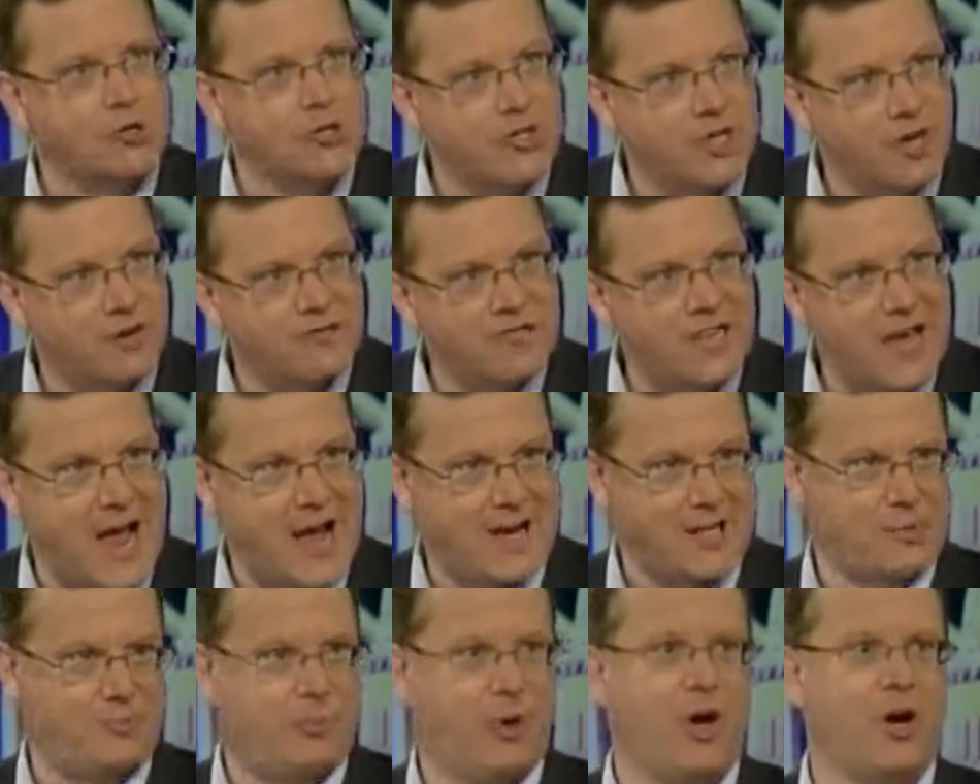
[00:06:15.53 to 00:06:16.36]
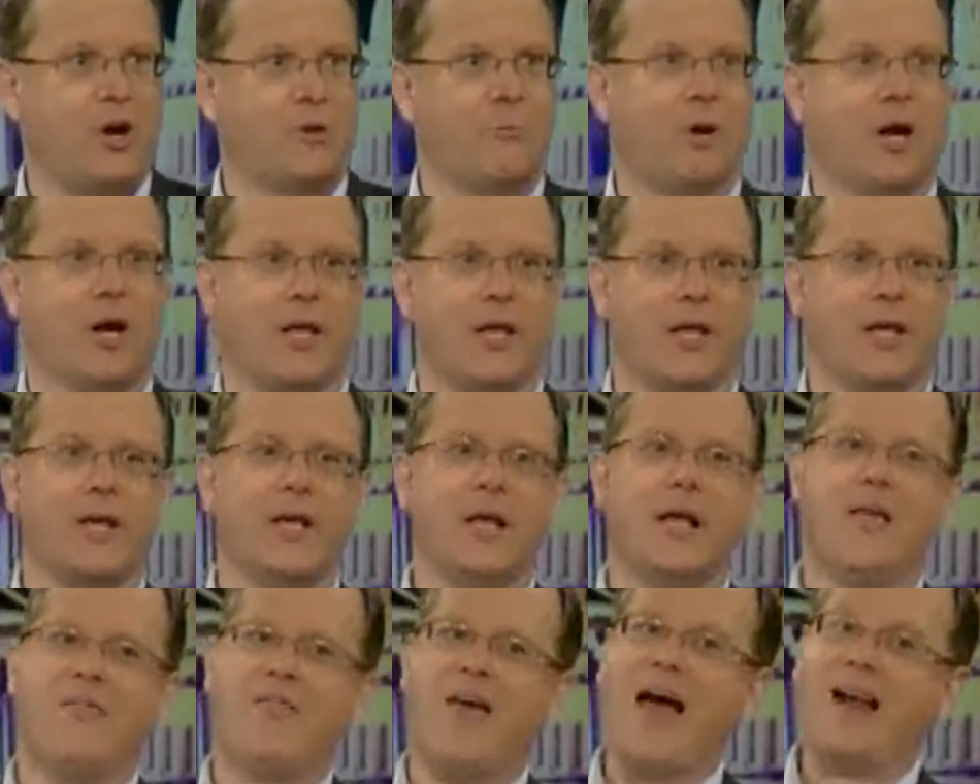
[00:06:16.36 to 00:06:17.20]
of taxpayer money.
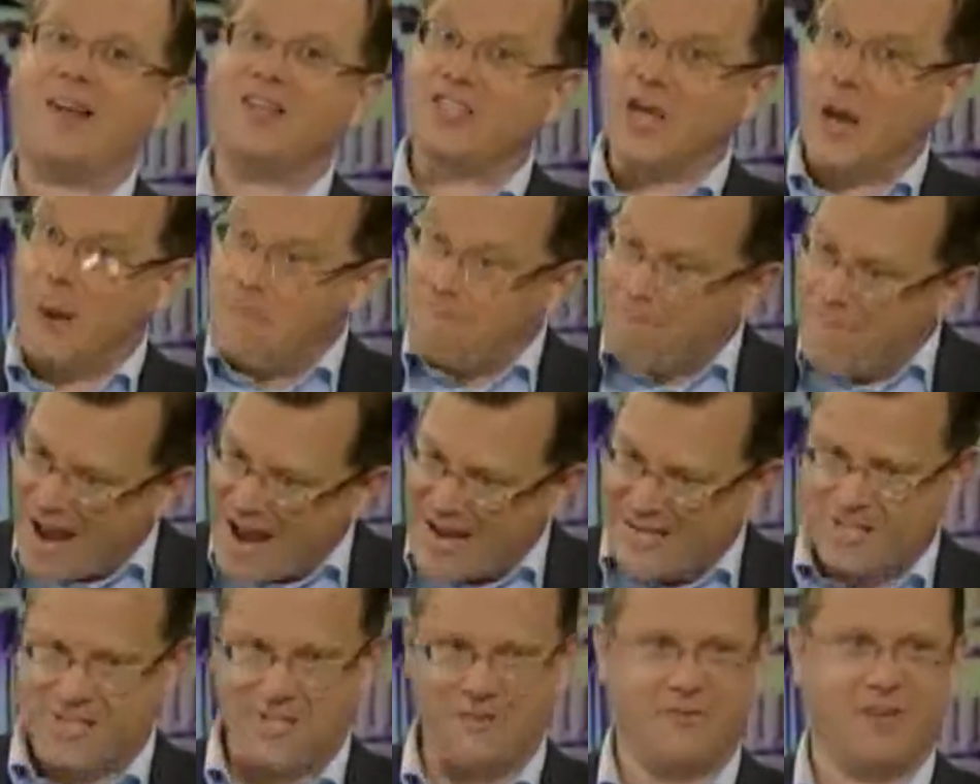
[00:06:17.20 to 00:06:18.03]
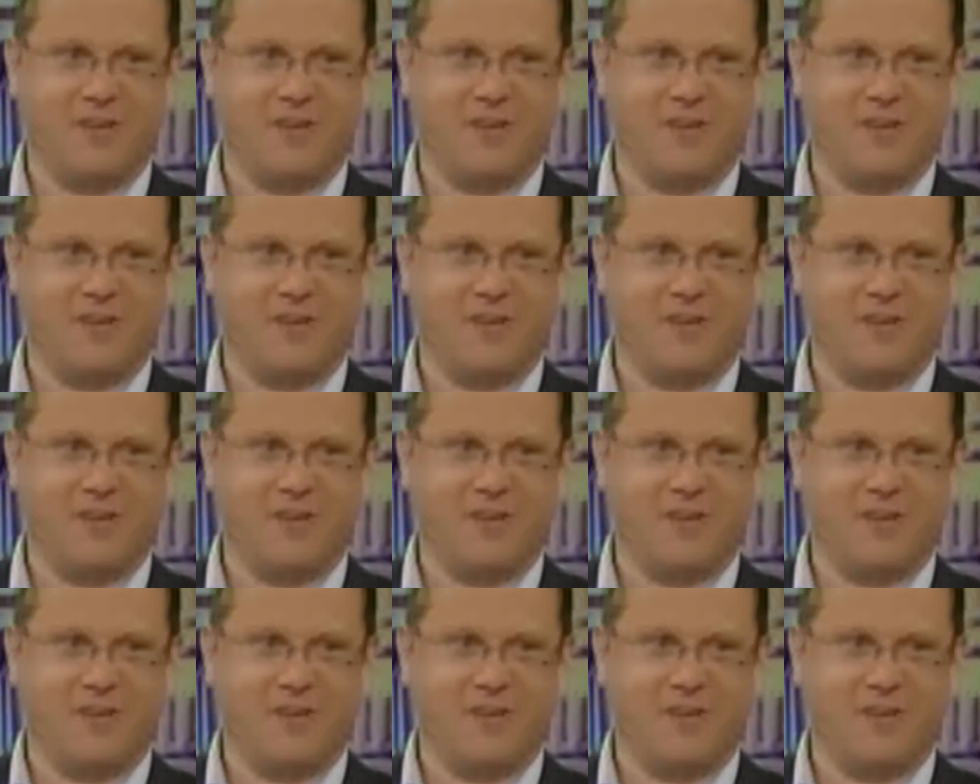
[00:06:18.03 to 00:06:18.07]
That is a massive